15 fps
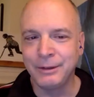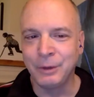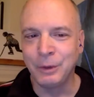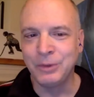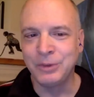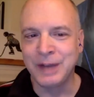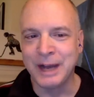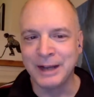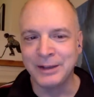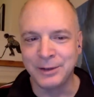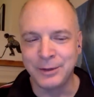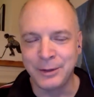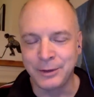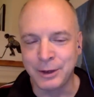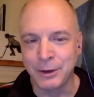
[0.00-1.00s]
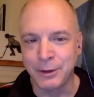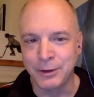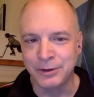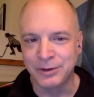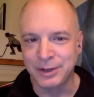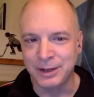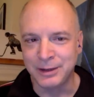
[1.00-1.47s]
those guys, and then you know
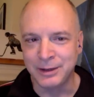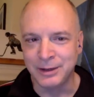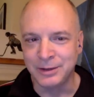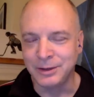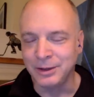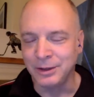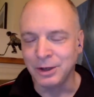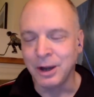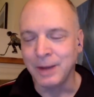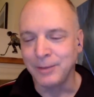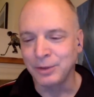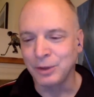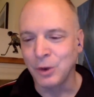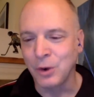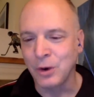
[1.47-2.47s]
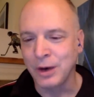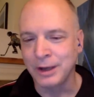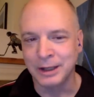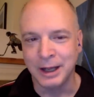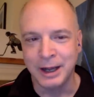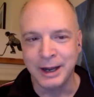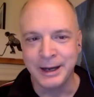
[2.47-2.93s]
there's the the, the top
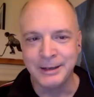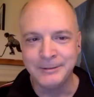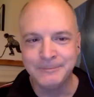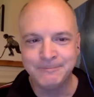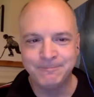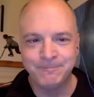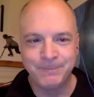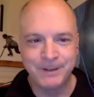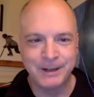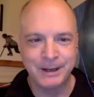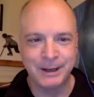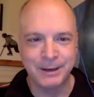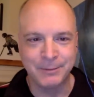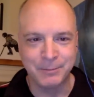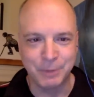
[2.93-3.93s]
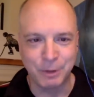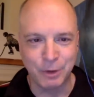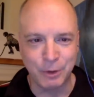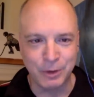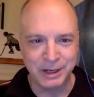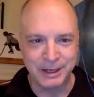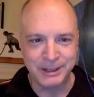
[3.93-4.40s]
scoring line of
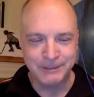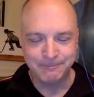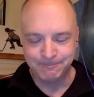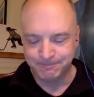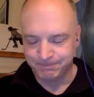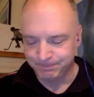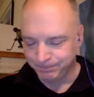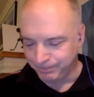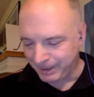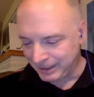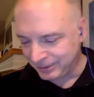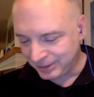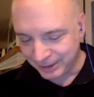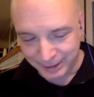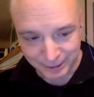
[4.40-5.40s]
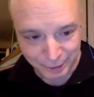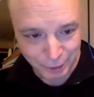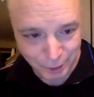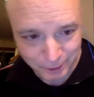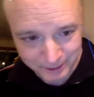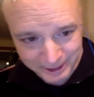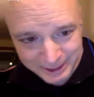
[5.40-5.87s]
Marody, right. Benson
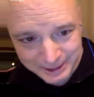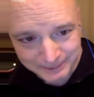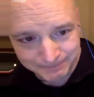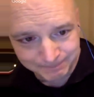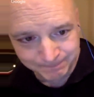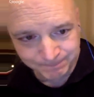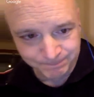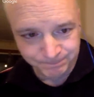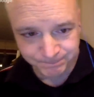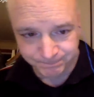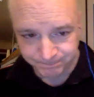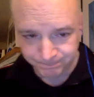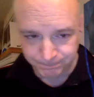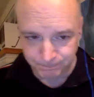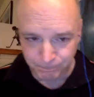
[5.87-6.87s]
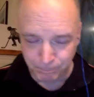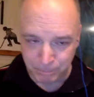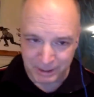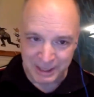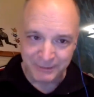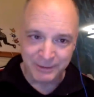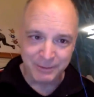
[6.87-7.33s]
and Currie. Mm-hmm.
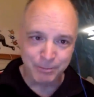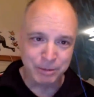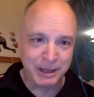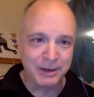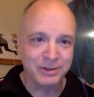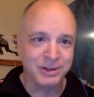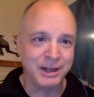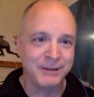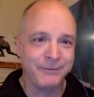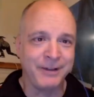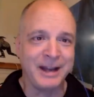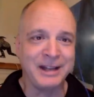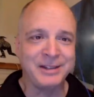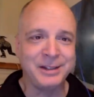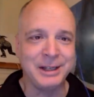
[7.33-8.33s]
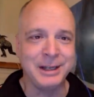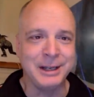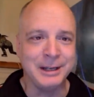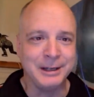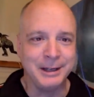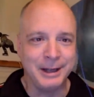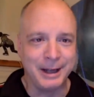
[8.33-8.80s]
But even players like
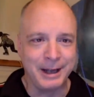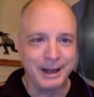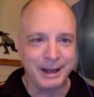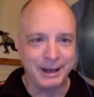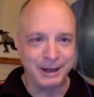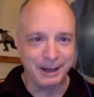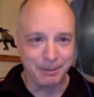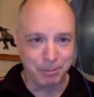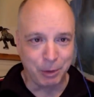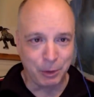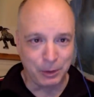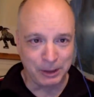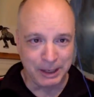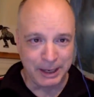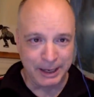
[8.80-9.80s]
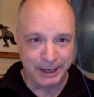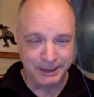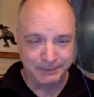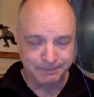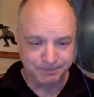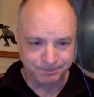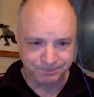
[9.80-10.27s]
Vesel and uh,
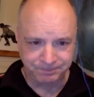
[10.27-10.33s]
Poli,